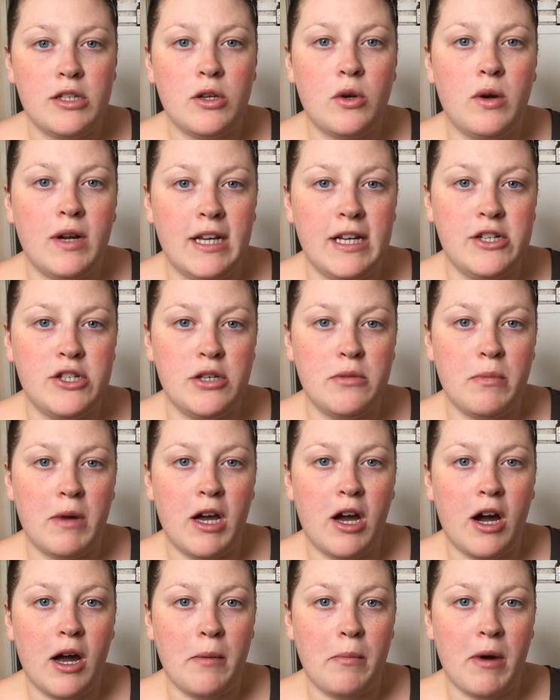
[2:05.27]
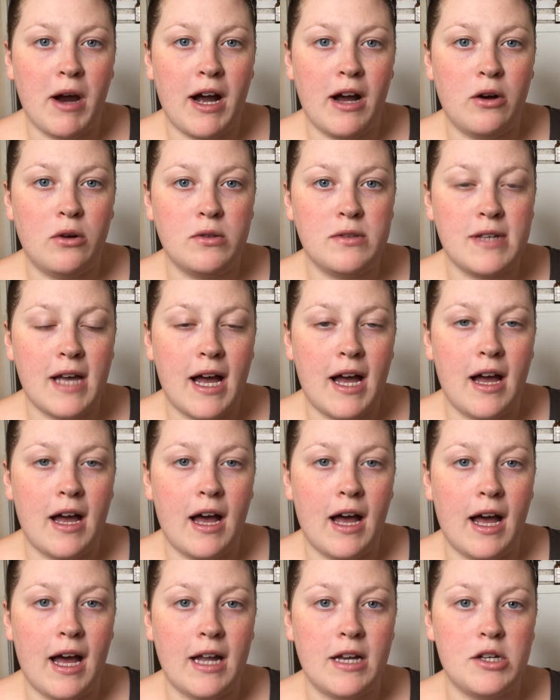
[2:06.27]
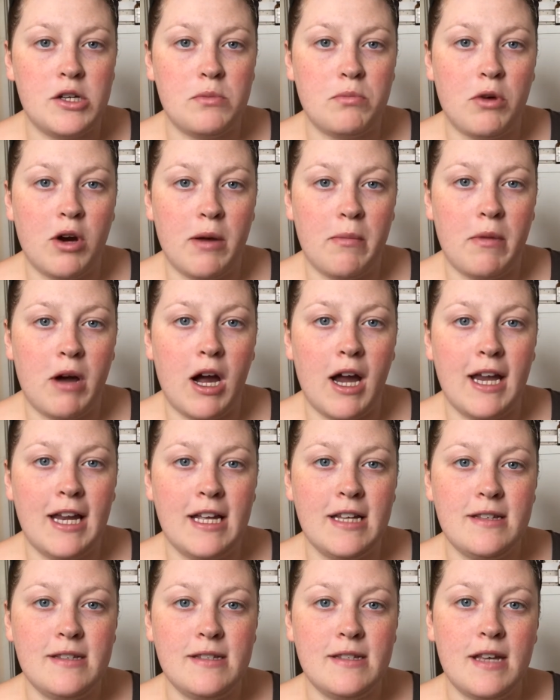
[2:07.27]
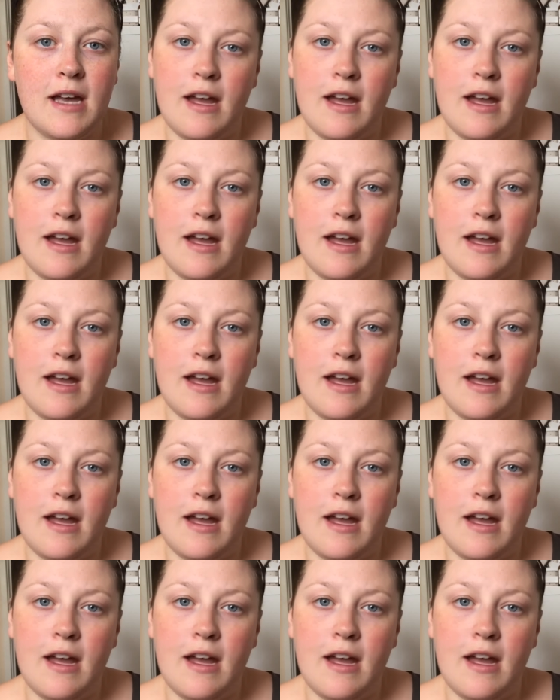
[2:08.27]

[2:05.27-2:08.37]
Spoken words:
quickly do my eyebrows and prime my eyelids,